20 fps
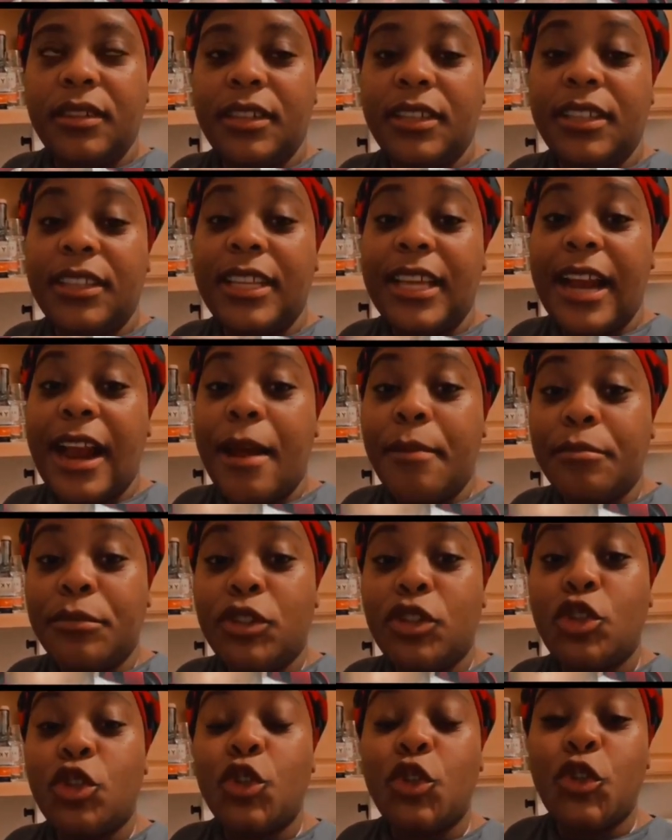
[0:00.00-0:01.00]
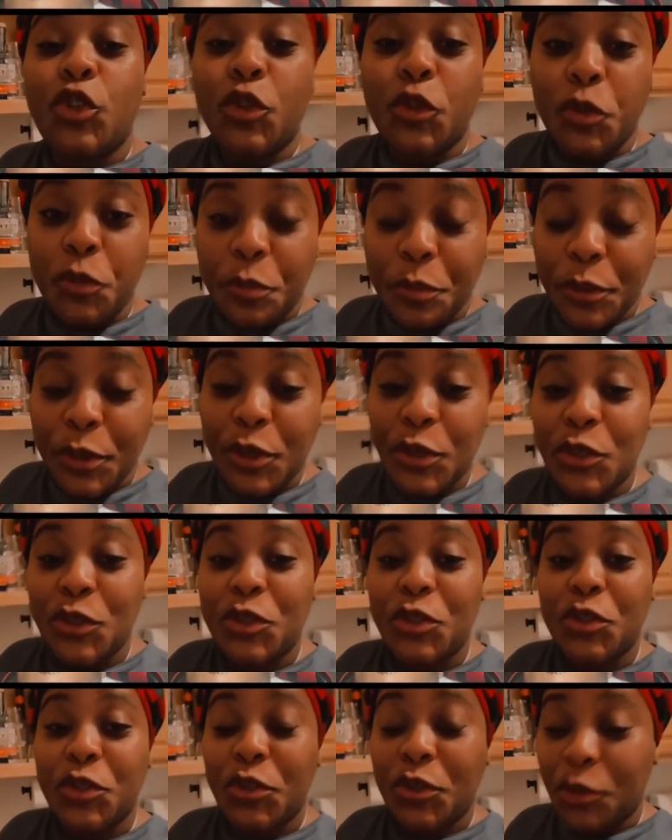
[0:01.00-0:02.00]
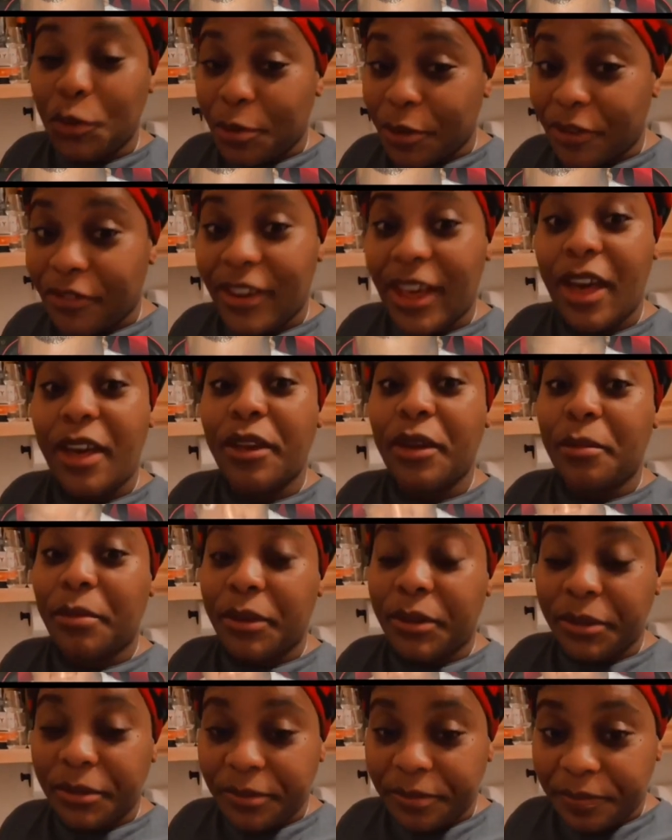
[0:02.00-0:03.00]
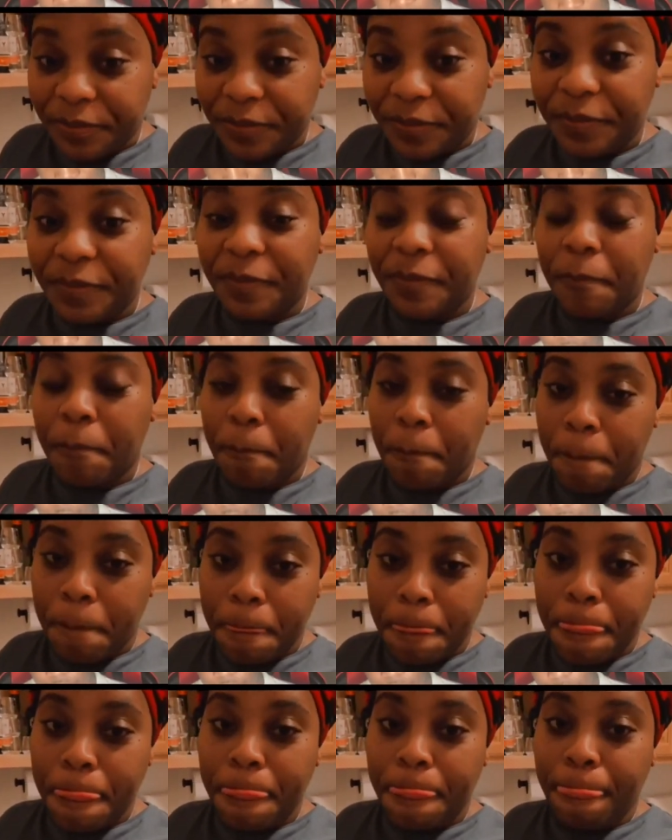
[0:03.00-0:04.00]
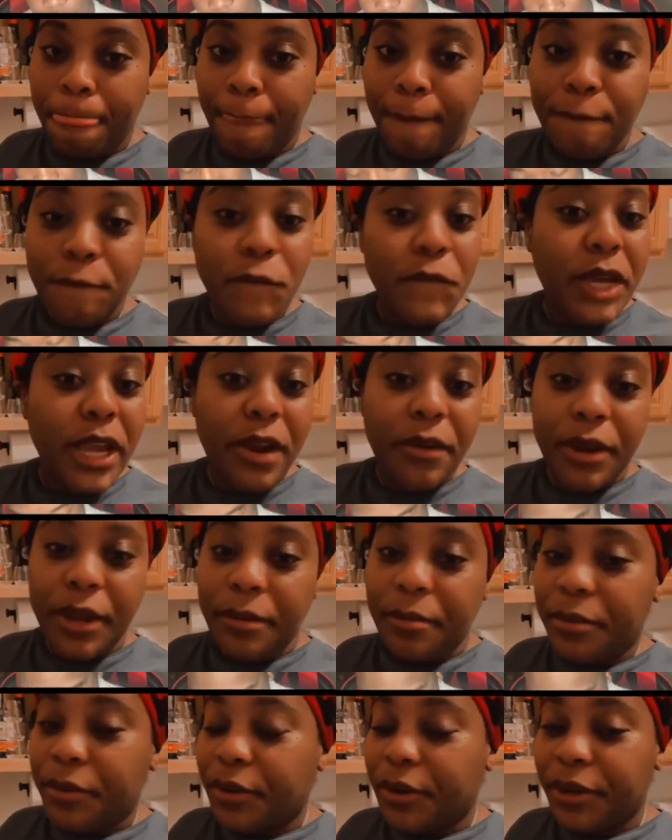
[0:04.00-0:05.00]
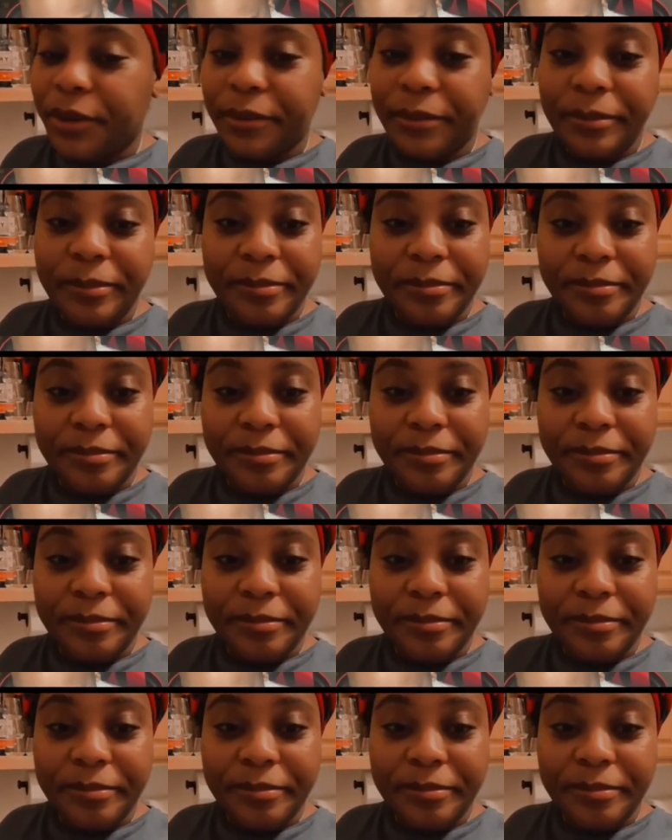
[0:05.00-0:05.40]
That I'm super, super valuable. Okay. Very important.